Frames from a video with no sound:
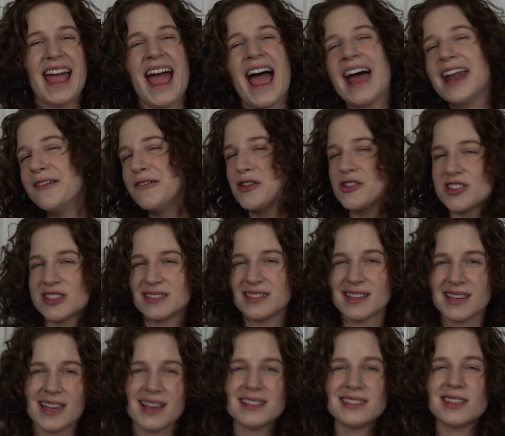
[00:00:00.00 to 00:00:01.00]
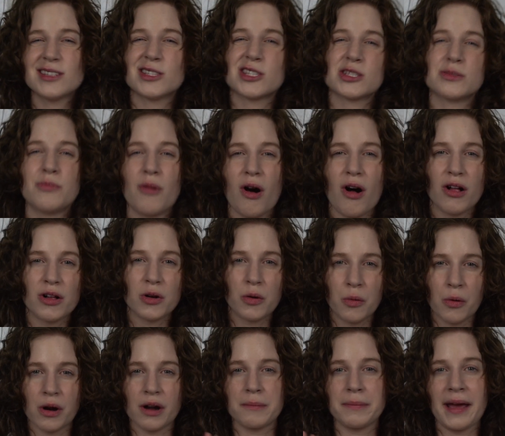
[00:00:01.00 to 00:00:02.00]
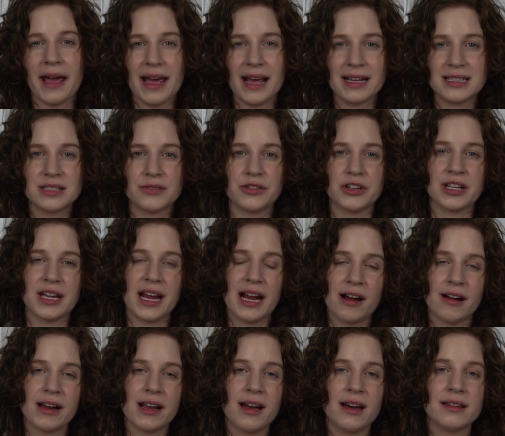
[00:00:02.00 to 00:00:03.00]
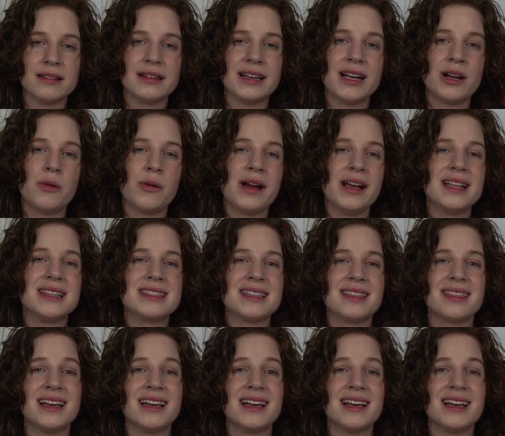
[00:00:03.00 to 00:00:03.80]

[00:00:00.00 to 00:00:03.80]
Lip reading: And if you're sticking to small quart bags for carry-on liquids,